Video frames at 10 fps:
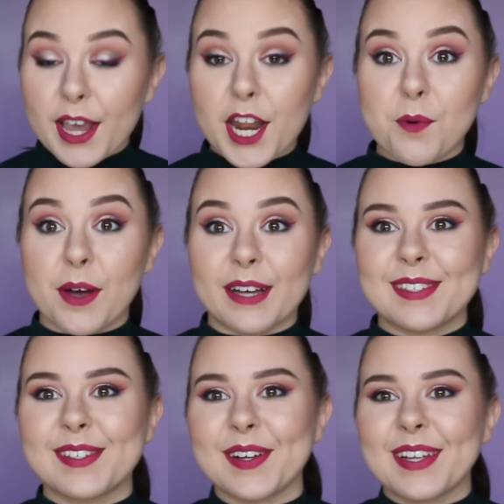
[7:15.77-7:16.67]
Anyway,
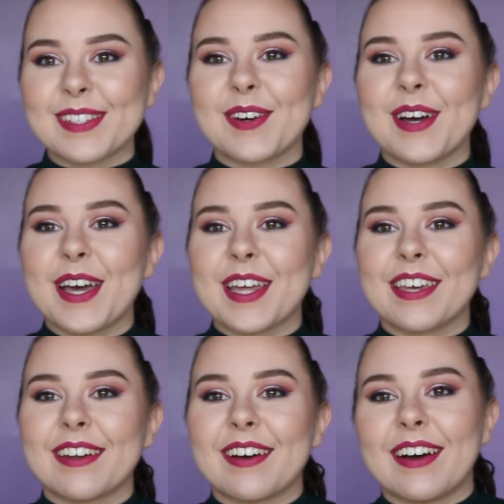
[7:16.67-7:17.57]
so let's go ahead
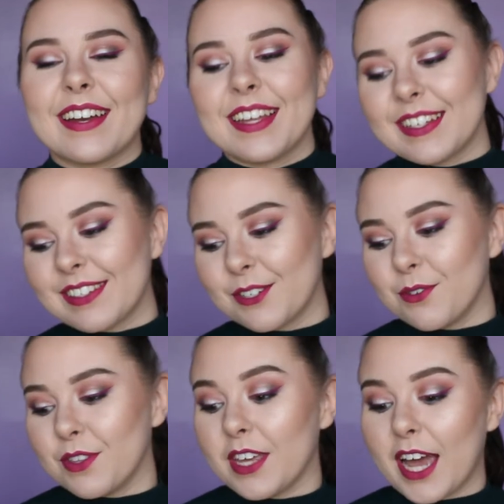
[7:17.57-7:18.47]
and get on
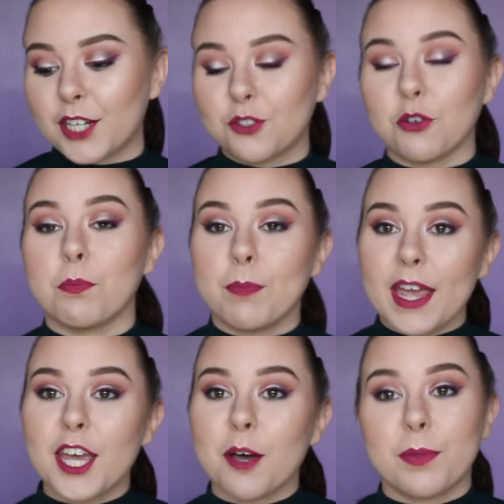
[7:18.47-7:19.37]
into the actual
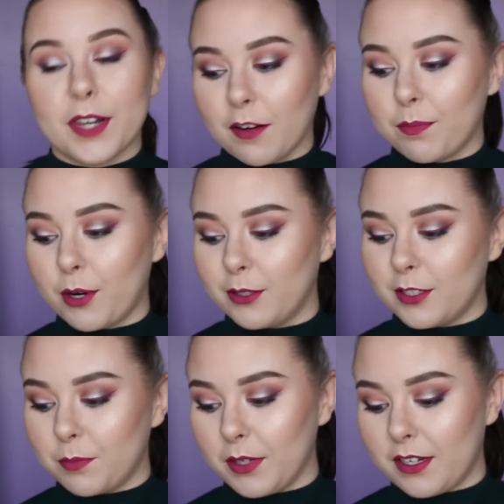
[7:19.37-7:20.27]
makeup that I
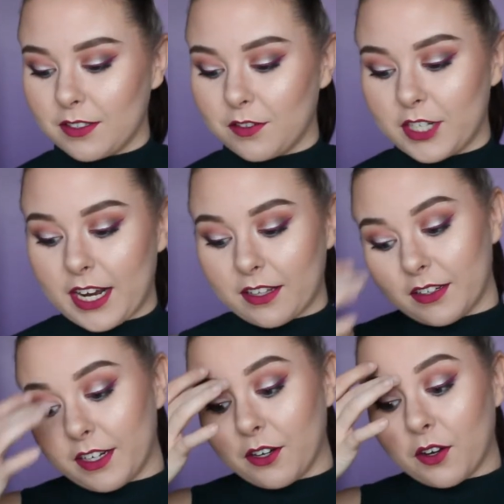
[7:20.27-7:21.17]
purchased because of
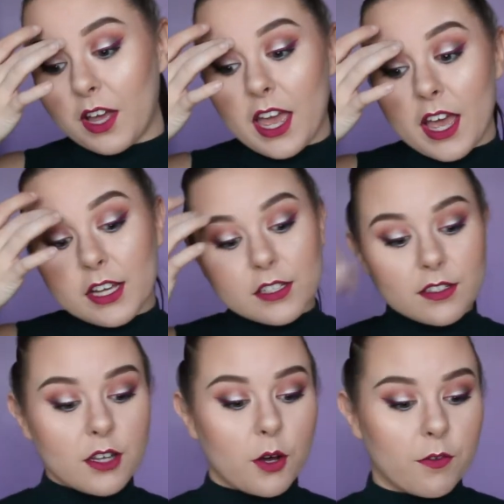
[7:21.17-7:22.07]
Jaclyn Hill.
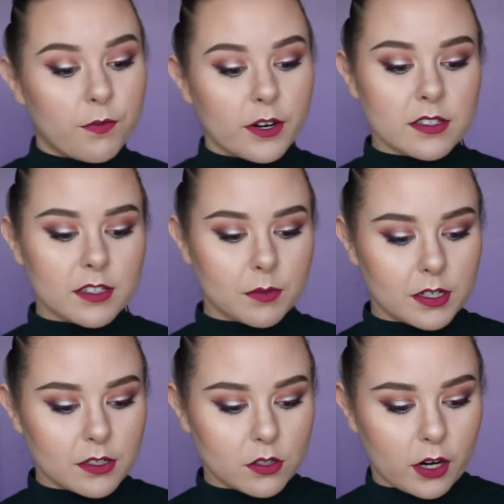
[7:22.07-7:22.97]
So the first thing I'm
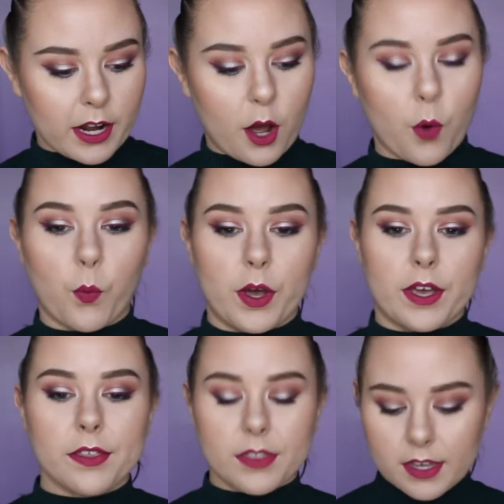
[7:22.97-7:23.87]
going to start out
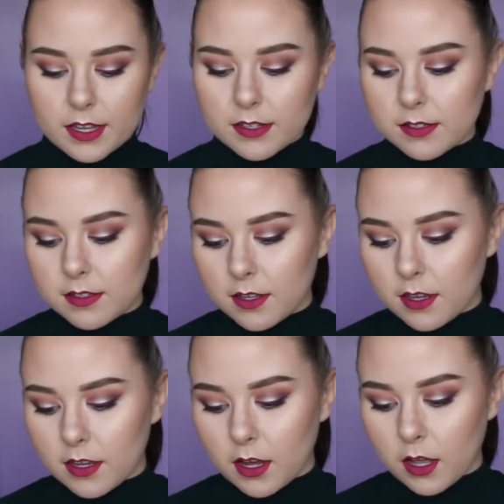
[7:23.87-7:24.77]
with is
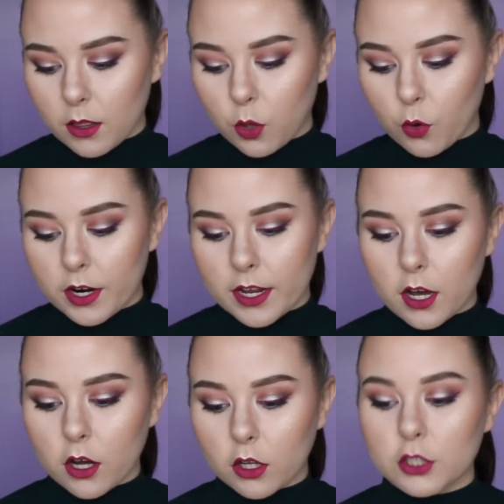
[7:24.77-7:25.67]
the
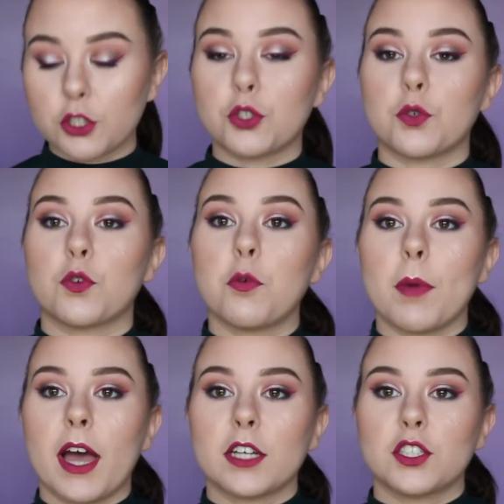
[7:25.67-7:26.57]
L'Oreal True
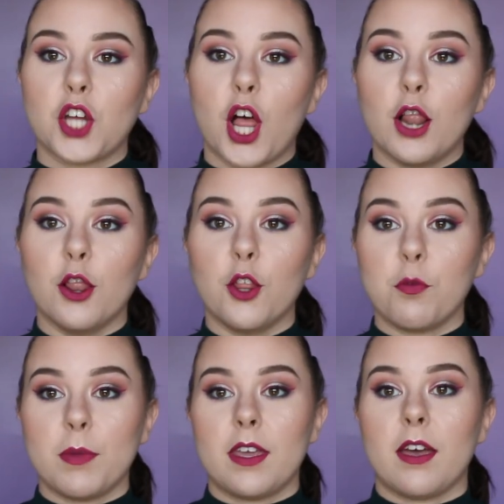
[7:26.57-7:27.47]
Match
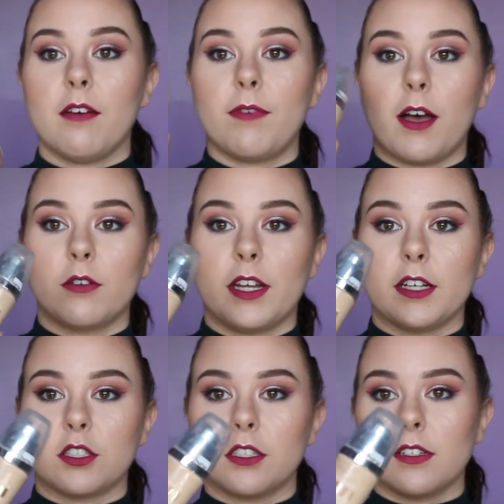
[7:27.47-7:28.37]
Lumi foundation.